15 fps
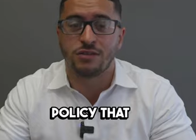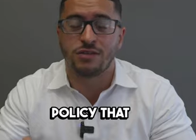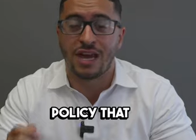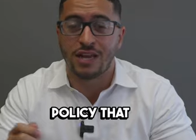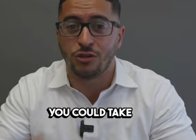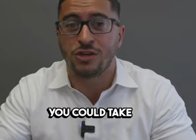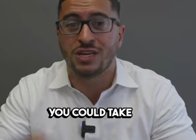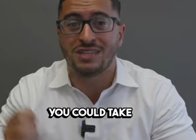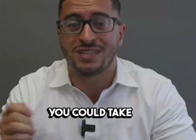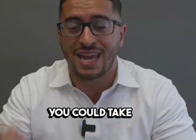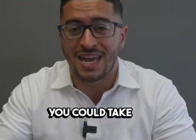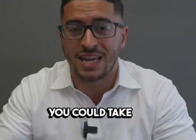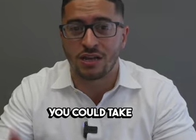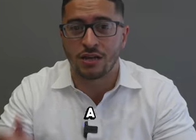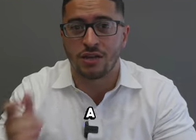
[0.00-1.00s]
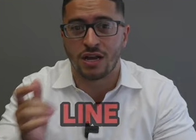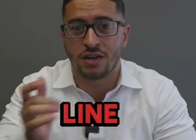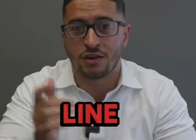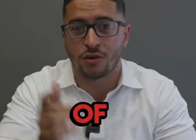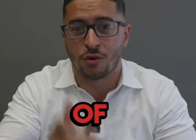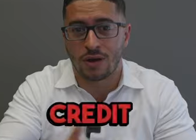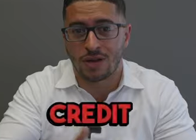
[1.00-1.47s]
that you could take a line
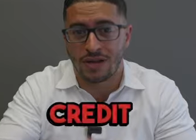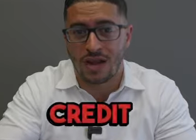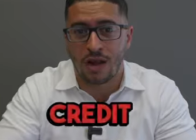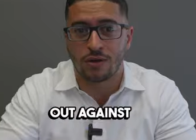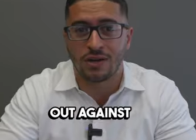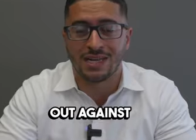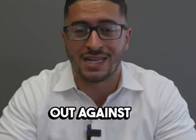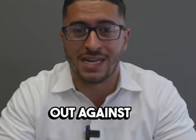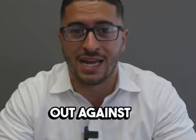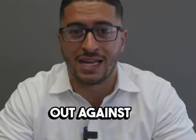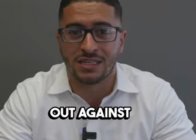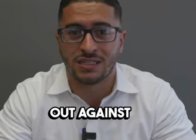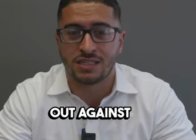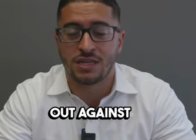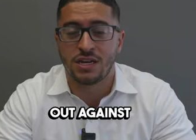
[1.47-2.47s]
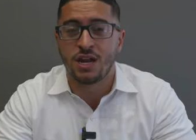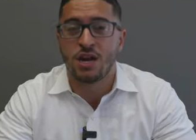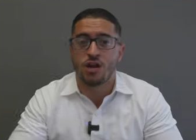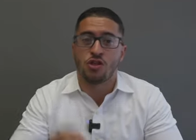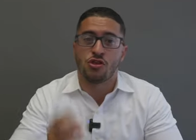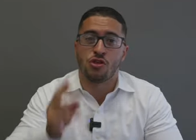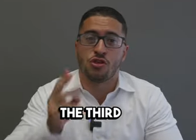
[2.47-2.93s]
of credit out against.
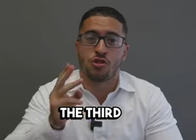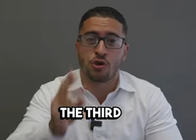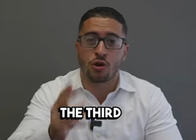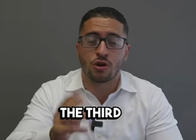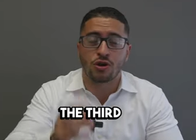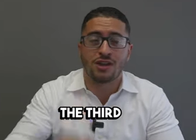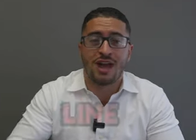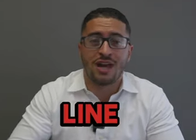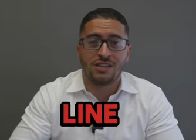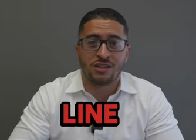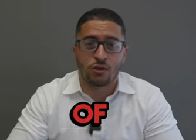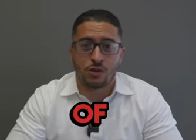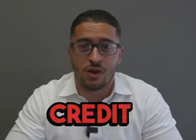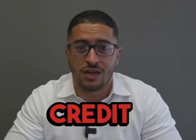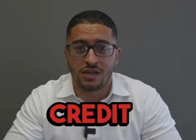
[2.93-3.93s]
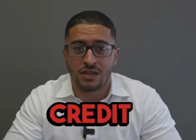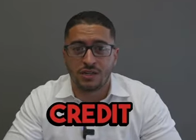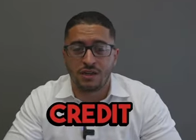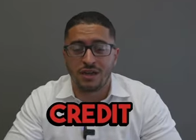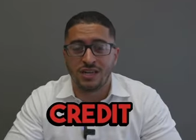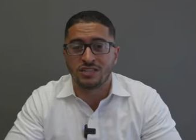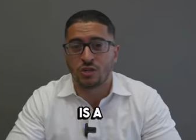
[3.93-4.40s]
The third line of credit
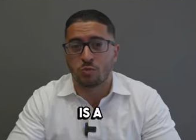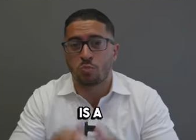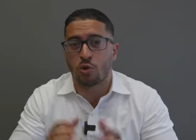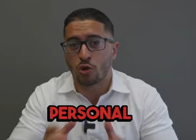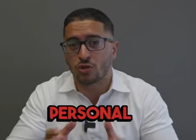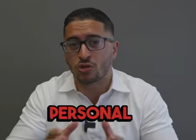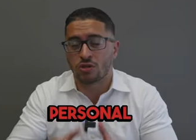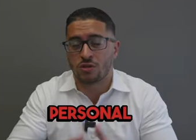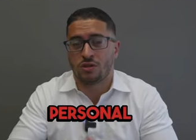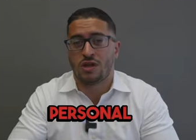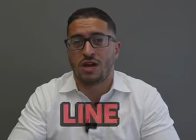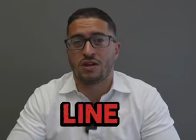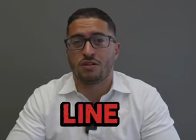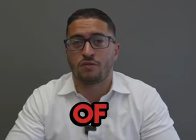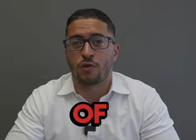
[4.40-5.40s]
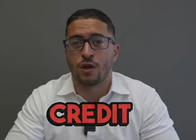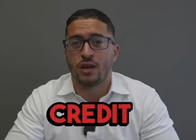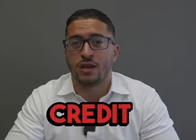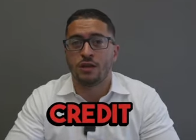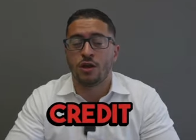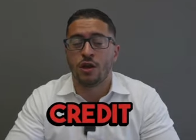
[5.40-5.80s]
is a personal line of credit,